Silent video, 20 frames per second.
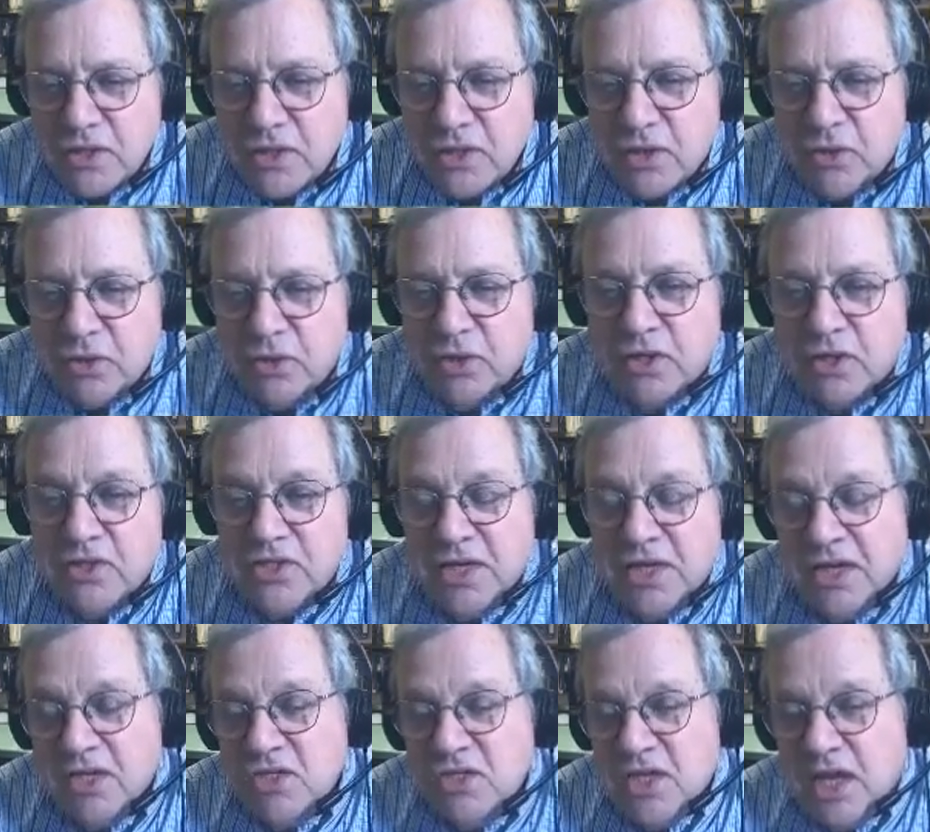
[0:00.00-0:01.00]
So you can
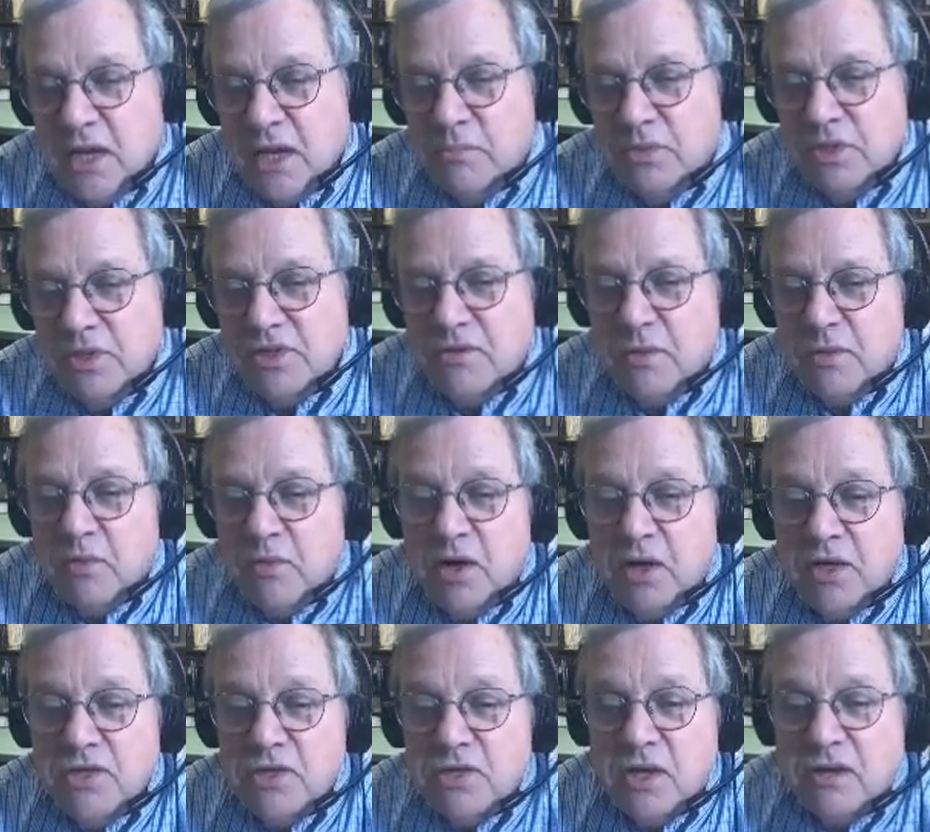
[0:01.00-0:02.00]
see examples of the
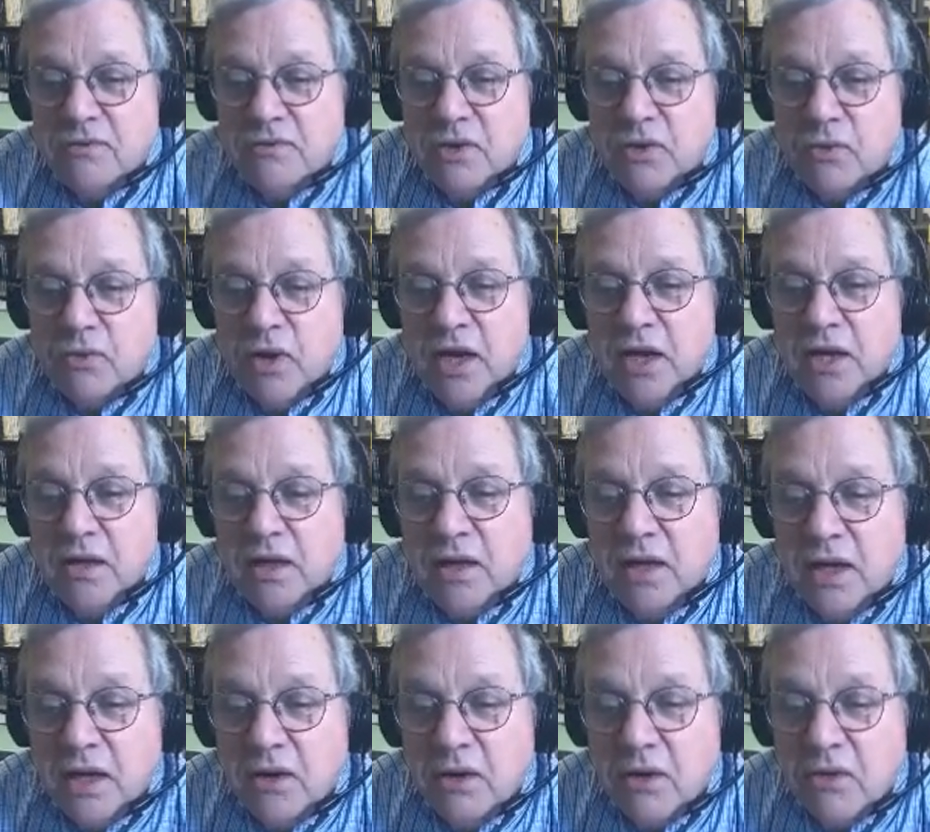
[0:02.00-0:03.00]
markets off to the right
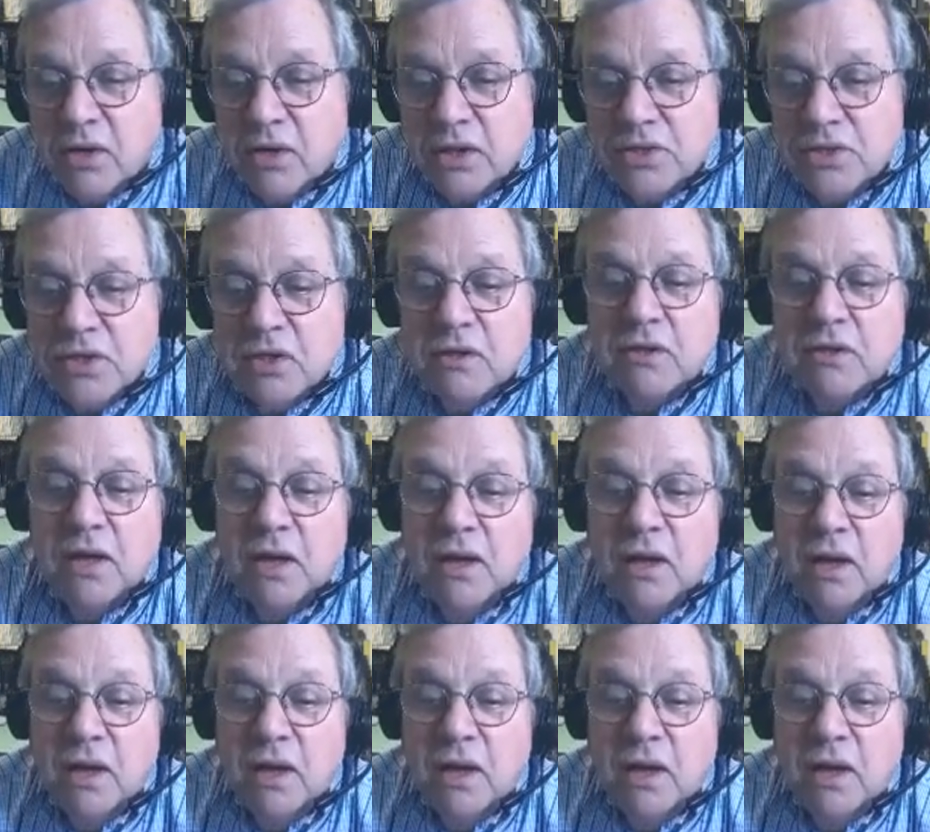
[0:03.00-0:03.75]
in agriculture,